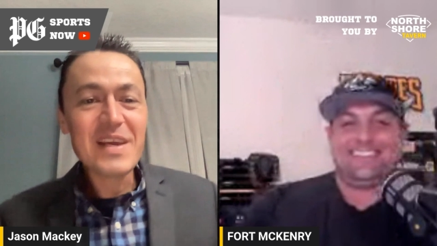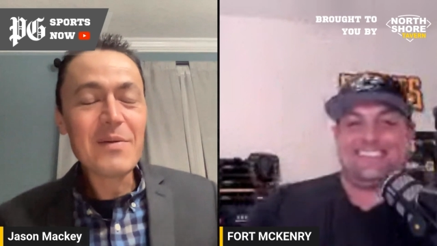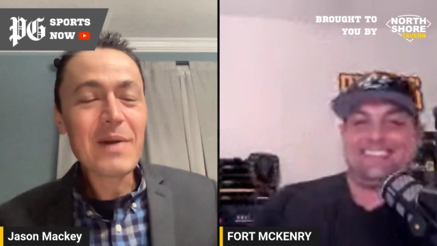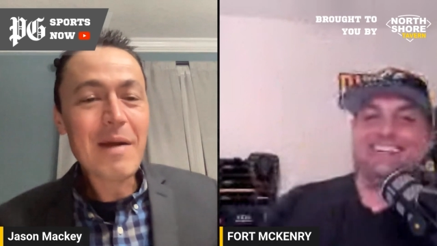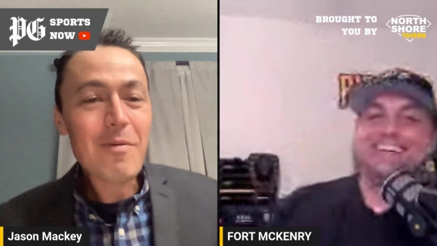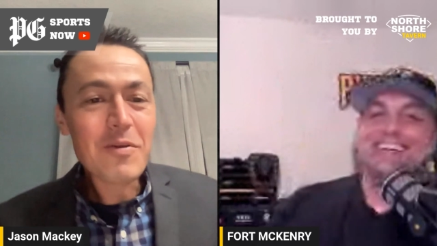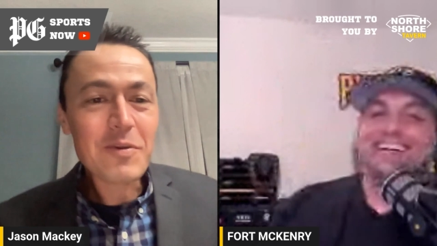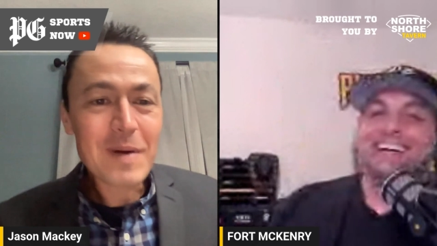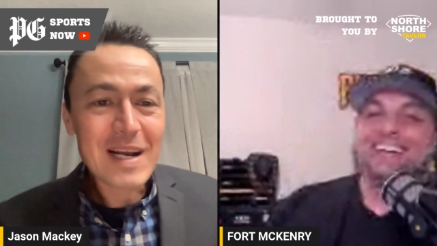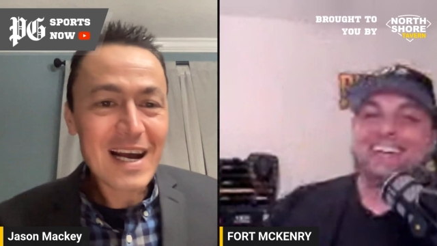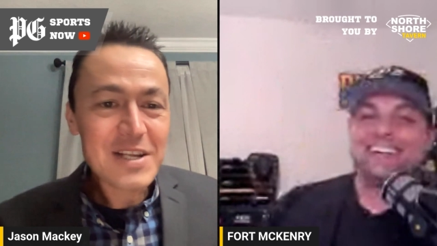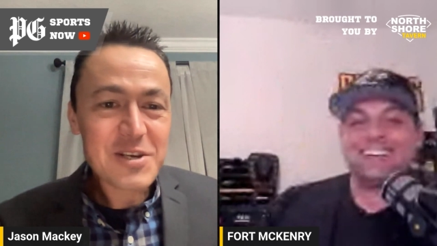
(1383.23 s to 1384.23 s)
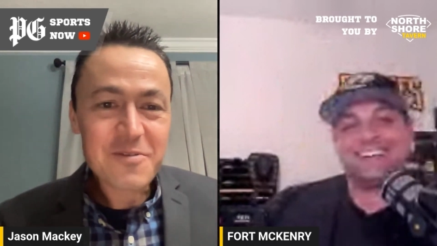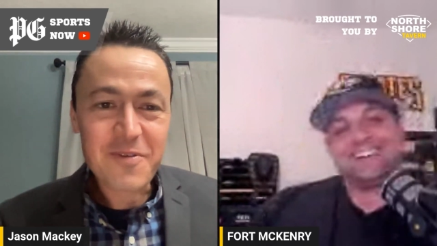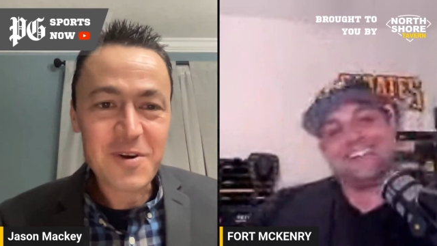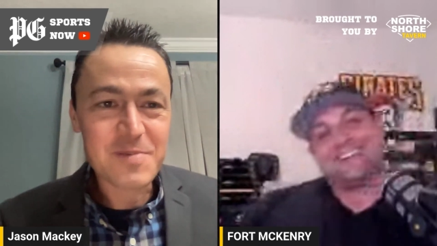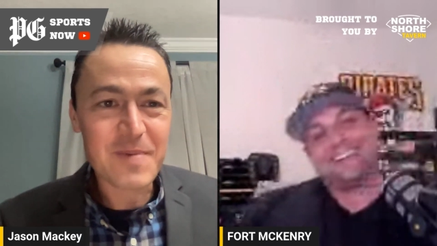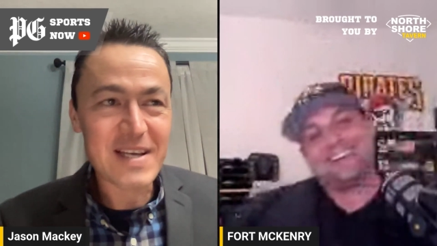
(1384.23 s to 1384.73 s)
Speaker 1: you know, when I wrote the McCutchen
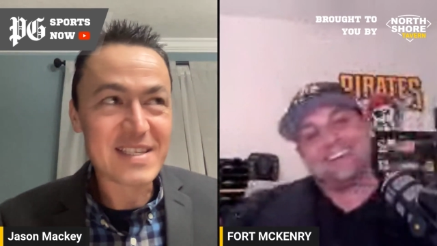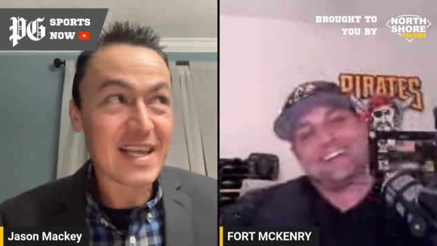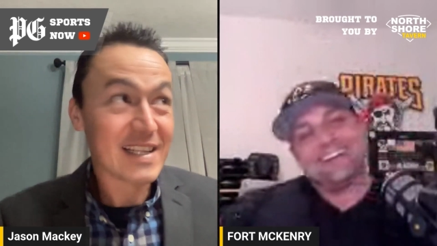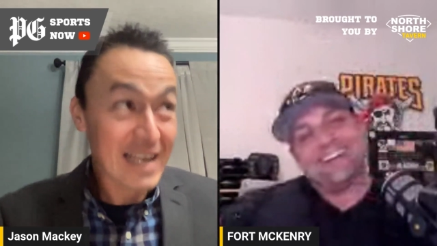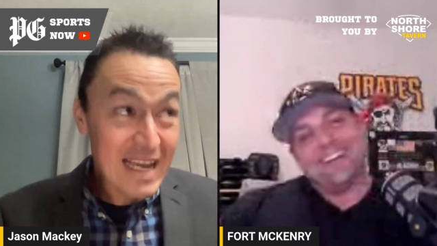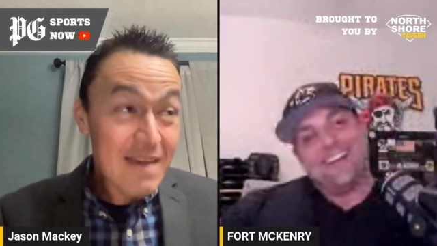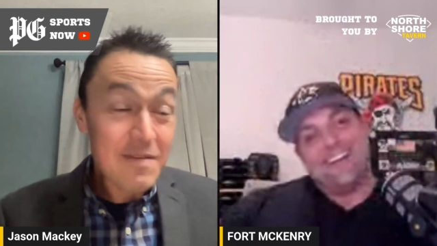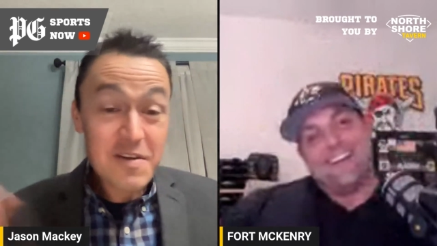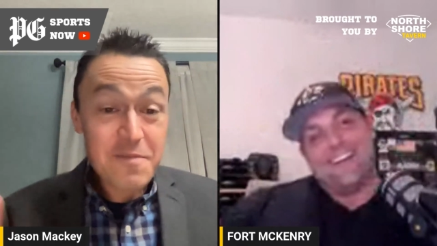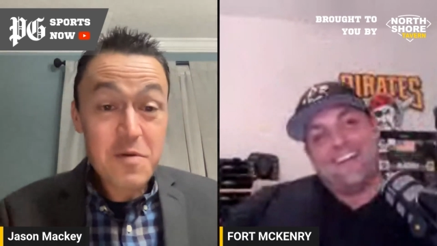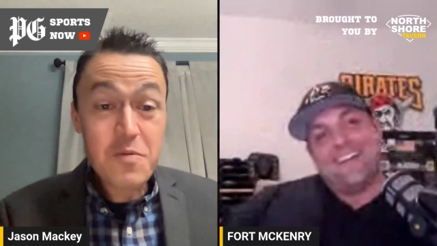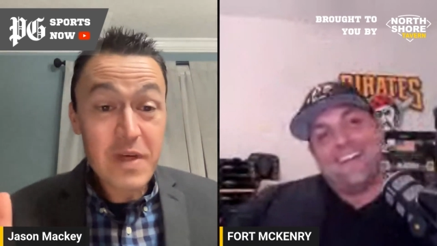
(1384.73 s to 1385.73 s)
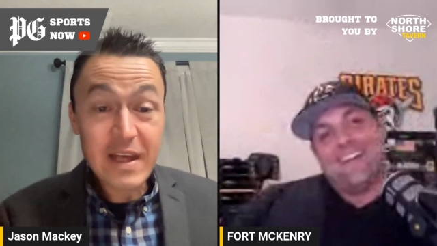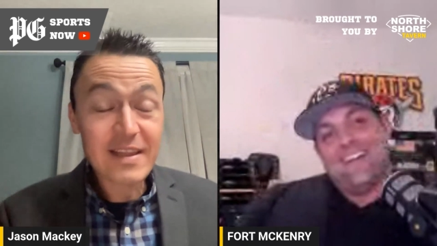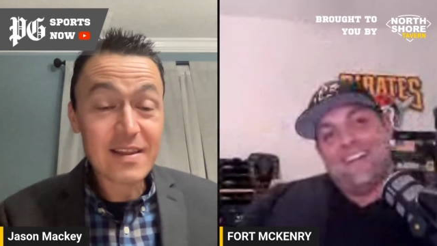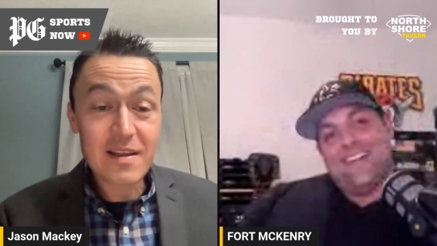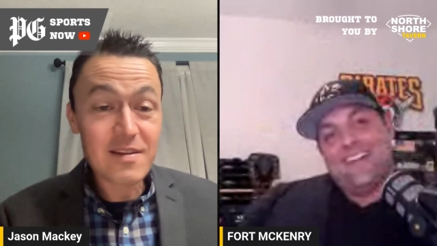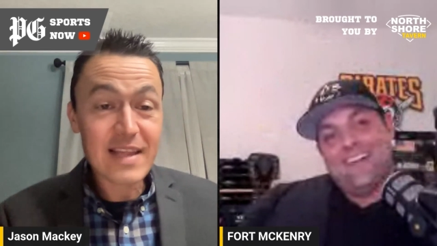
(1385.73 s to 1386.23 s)
first base thing, like, even if you think
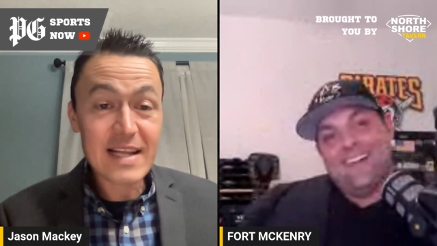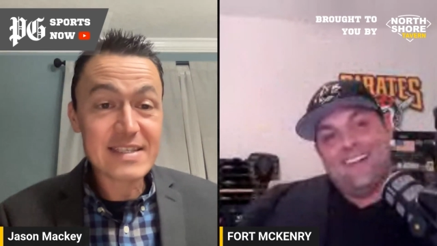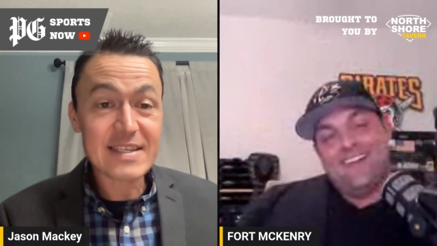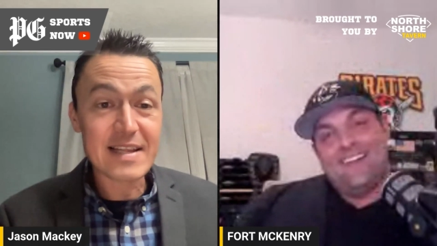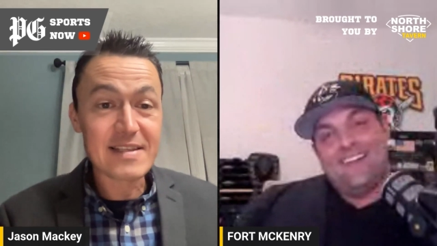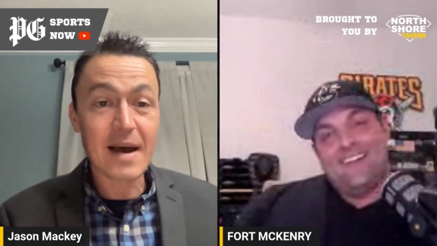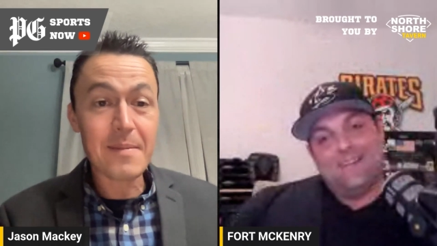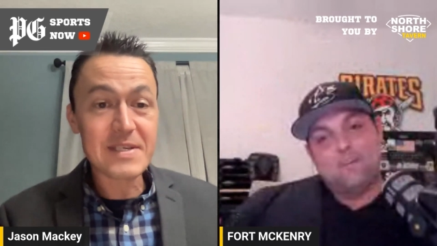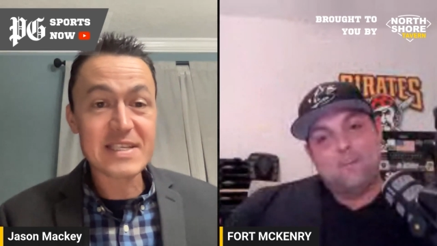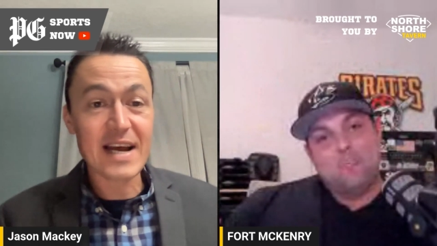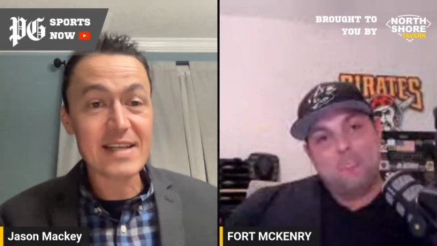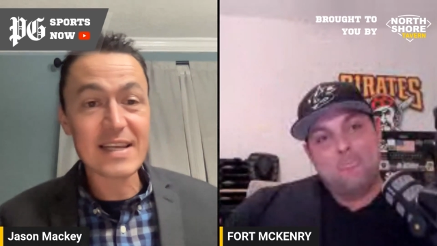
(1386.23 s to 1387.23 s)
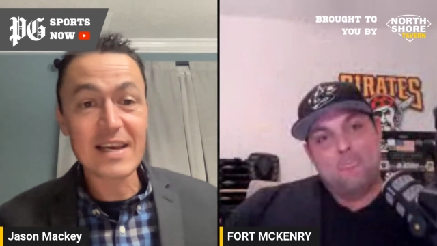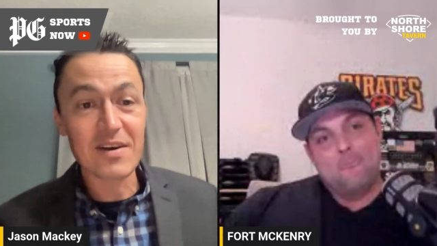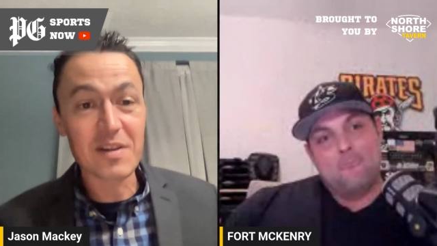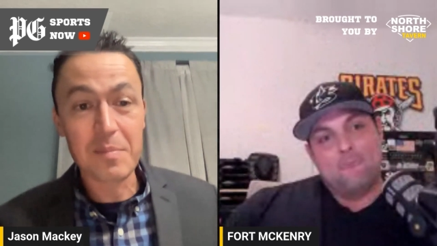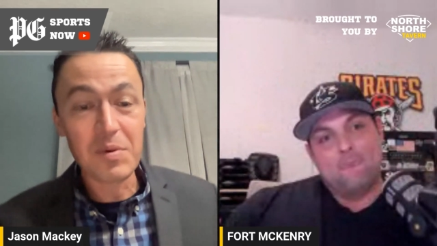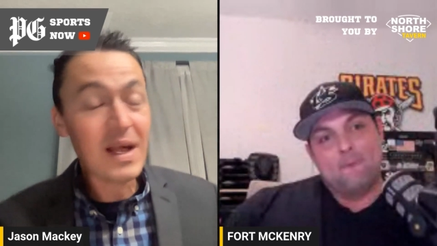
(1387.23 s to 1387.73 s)
that's the dumbest idea
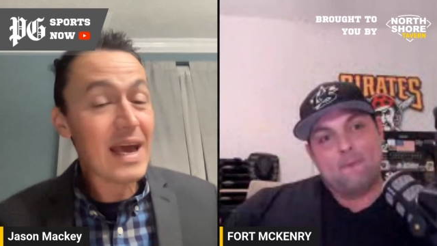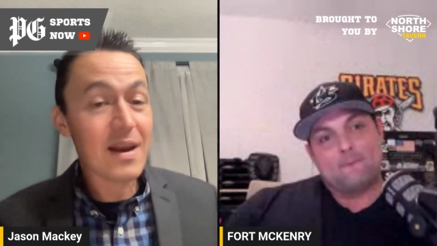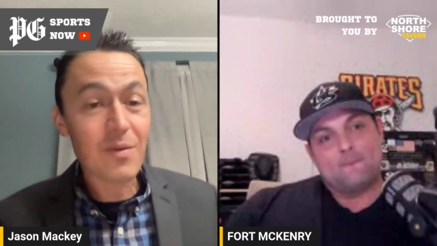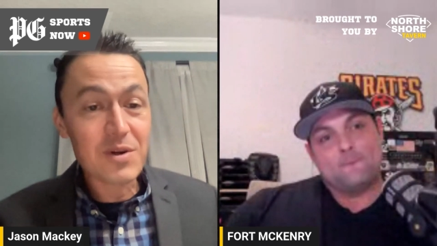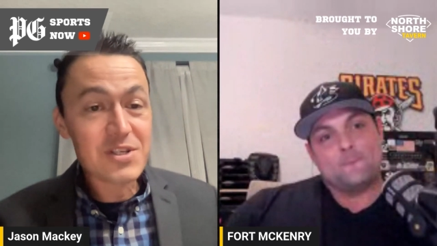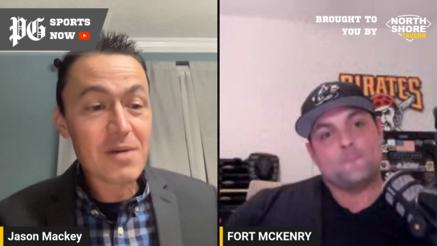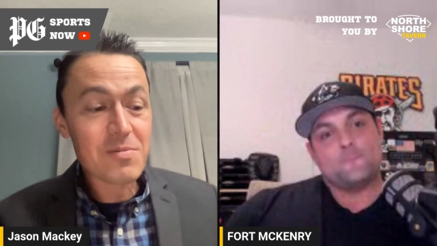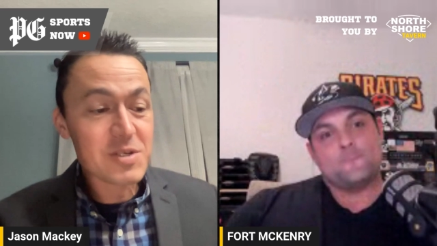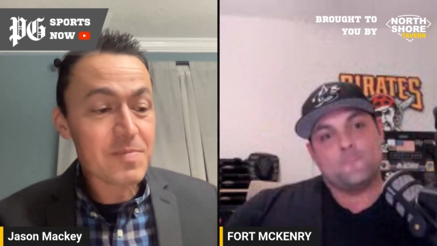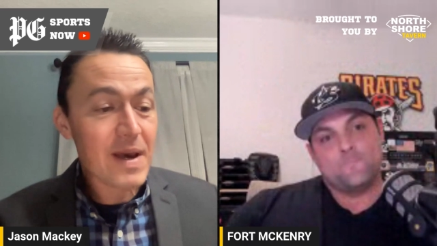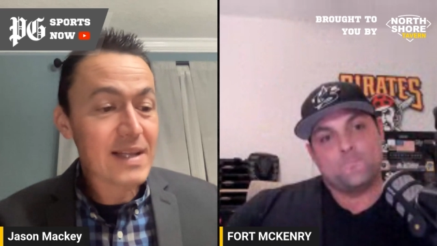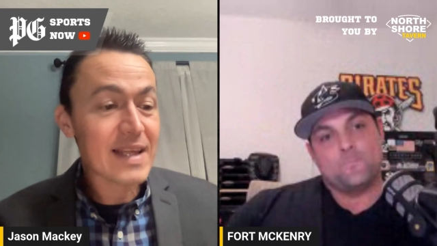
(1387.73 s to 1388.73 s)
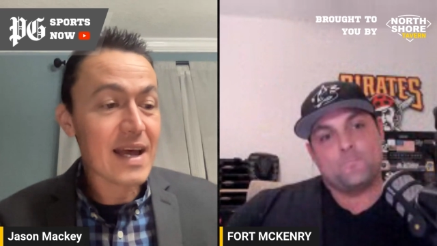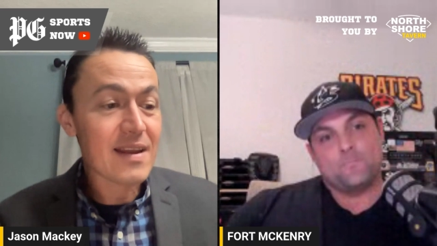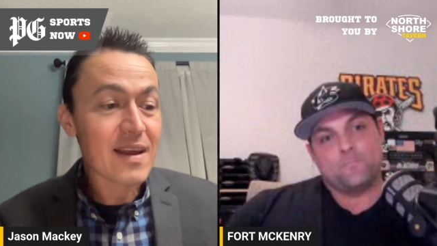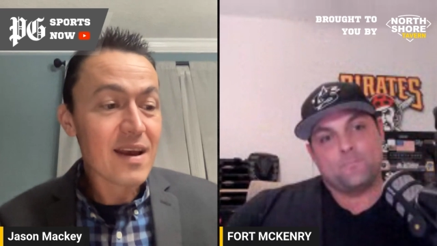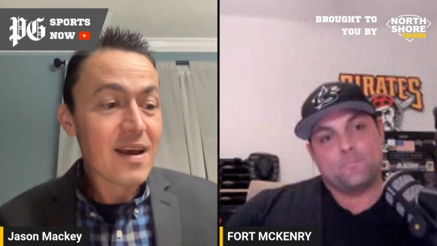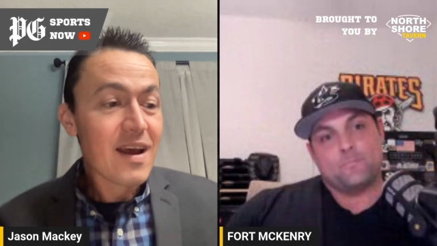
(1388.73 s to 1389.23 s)
on the planet, which I respect that